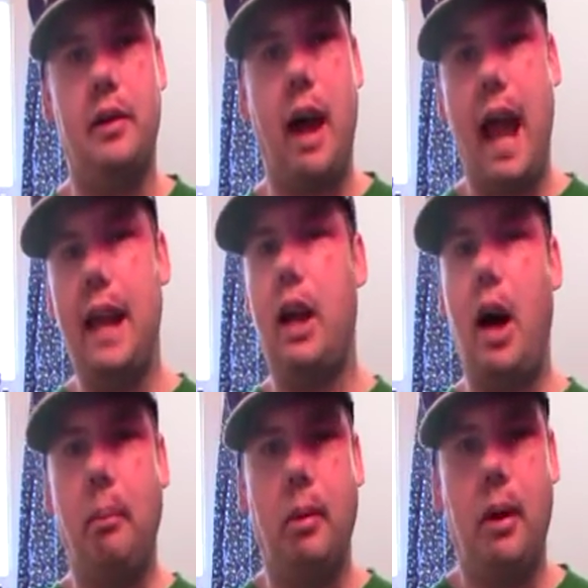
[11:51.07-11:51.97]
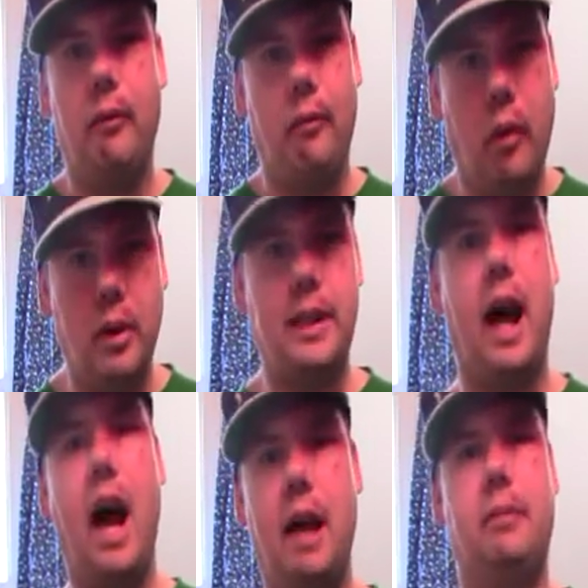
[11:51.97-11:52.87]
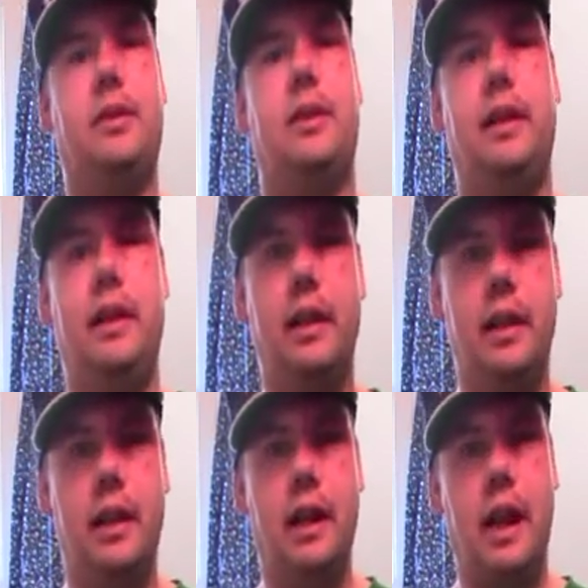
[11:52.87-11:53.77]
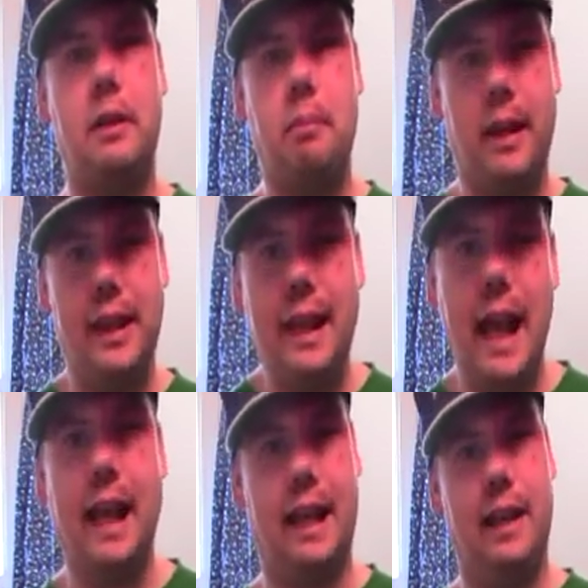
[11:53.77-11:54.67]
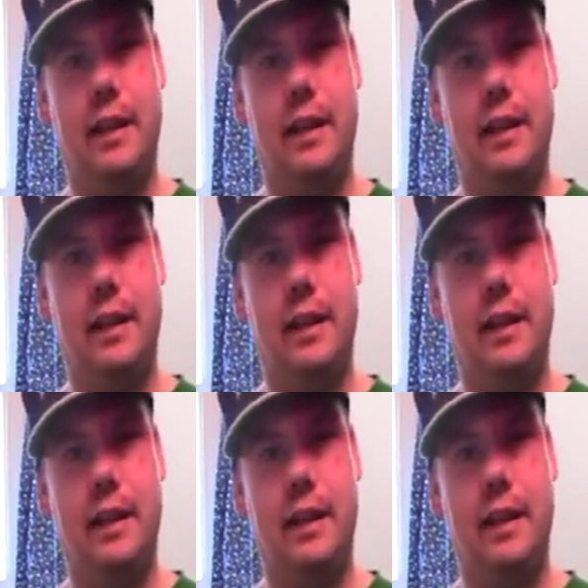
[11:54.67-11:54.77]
I had to upload it 4 times. That was pathetic.